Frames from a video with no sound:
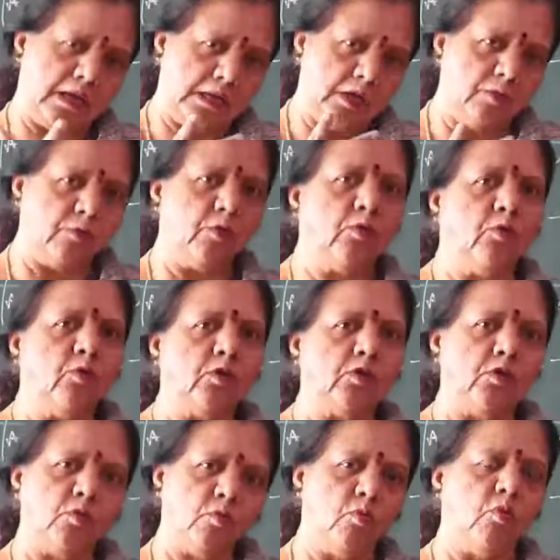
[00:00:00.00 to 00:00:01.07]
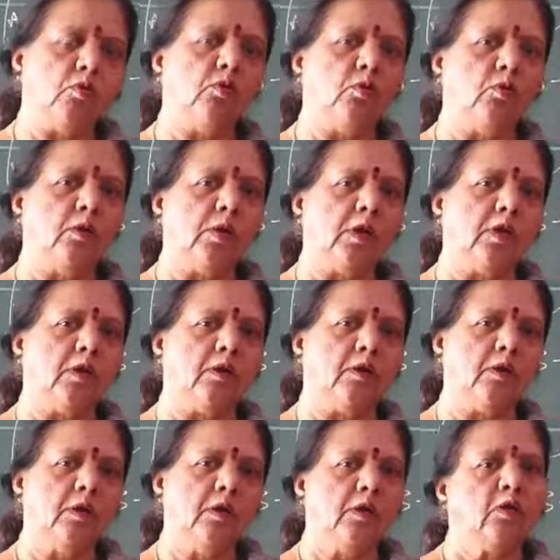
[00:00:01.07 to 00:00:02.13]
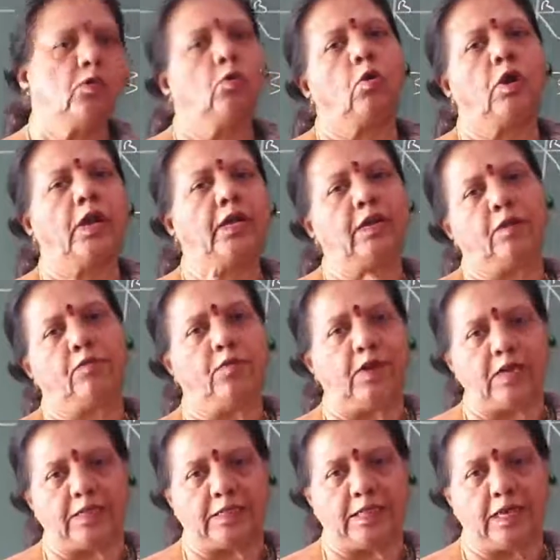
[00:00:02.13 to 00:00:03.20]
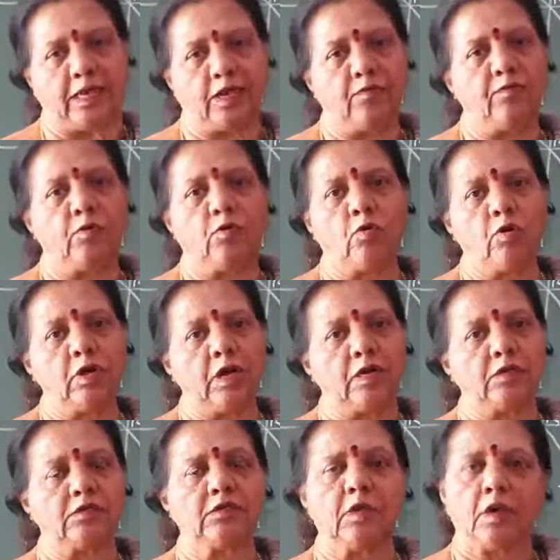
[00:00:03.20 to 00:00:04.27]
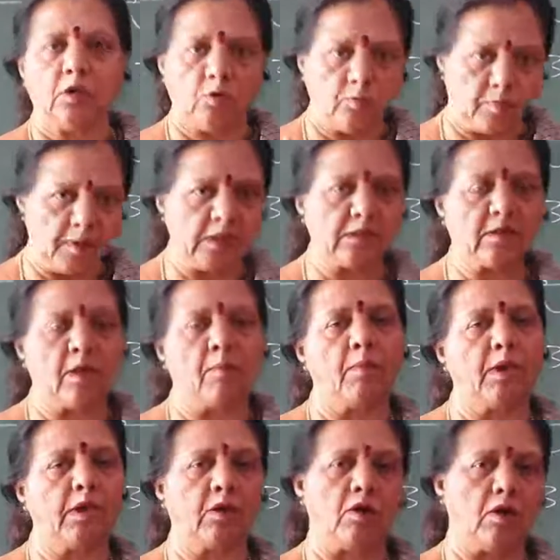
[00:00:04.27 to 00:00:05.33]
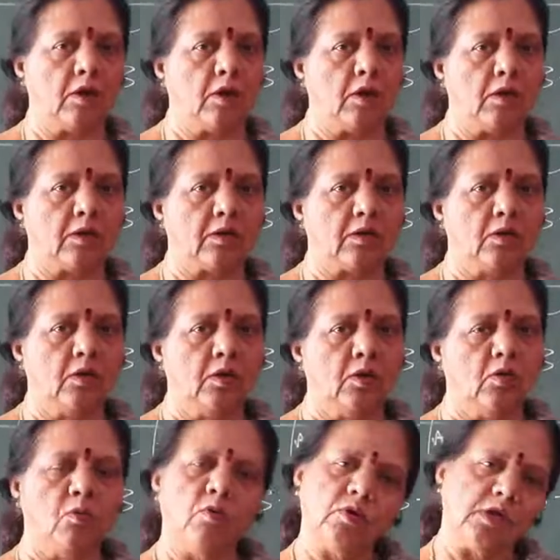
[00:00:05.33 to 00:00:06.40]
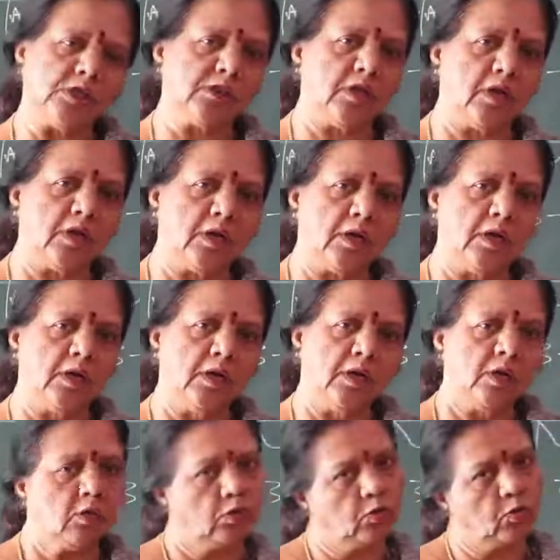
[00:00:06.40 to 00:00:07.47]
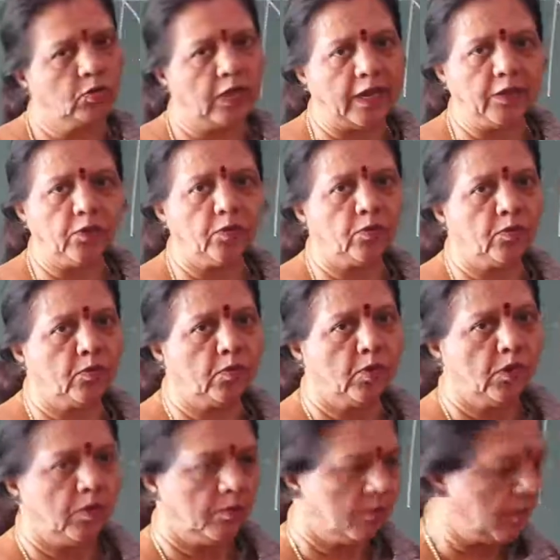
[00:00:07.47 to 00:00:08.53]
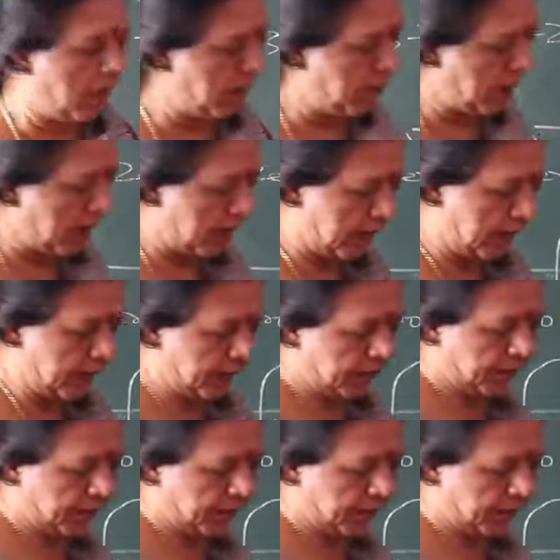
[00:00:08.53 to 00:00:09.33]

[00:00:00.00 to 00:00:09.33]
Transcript: give you notes, you go through it. So later we will see. If you don't understand, you please come and contact. Okay, children. So thank you. Bye bye.